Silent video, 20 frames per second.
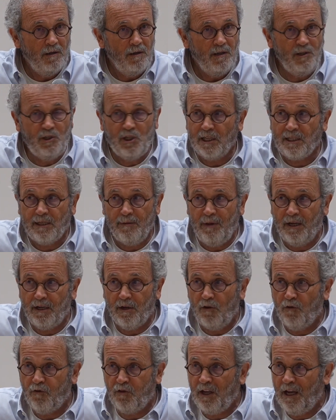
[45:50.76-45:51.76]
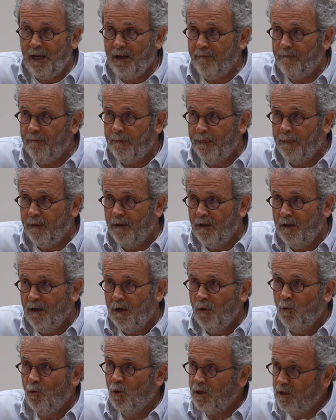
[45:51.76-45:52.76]
It's just a matter of time.
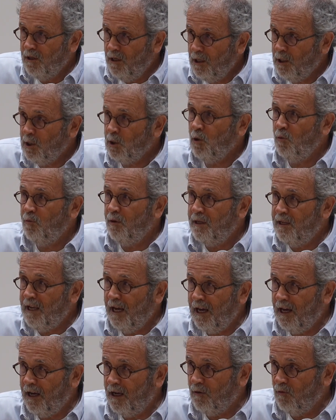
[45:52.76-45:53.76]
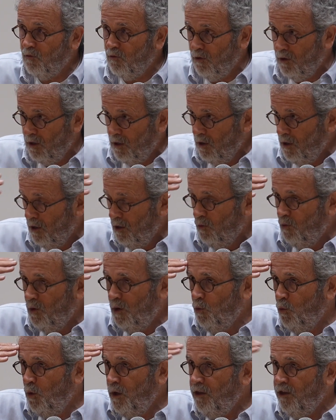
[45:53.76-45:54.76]
What needs to be done,
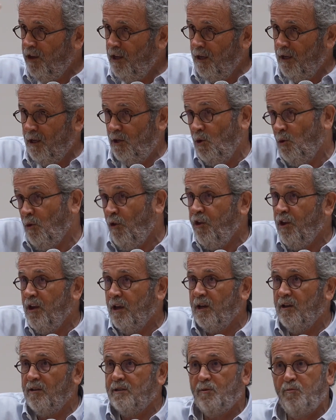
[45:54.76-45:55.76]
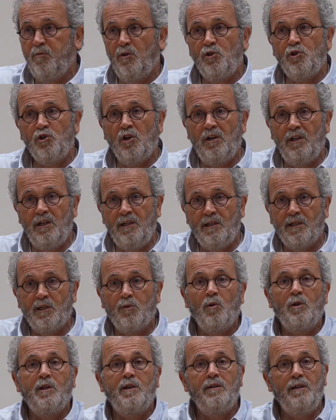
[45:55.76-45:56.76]
when we think, you think as spiritual leaders,
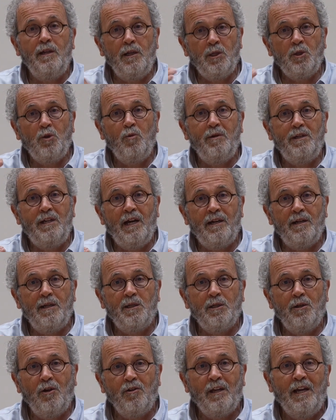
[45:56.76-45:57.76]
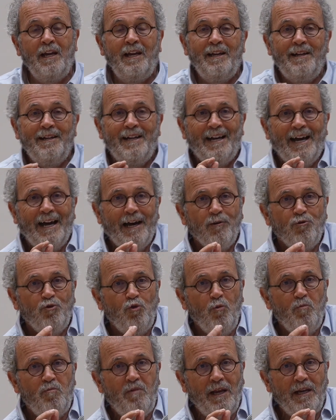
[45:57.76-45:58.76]
what needs to be done is not how to
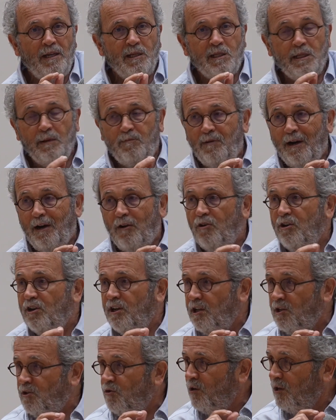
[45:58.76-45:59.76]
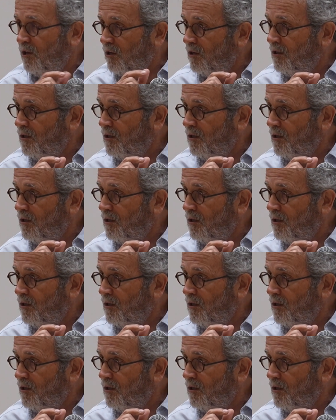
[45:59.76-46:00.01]
balance the power in Israel.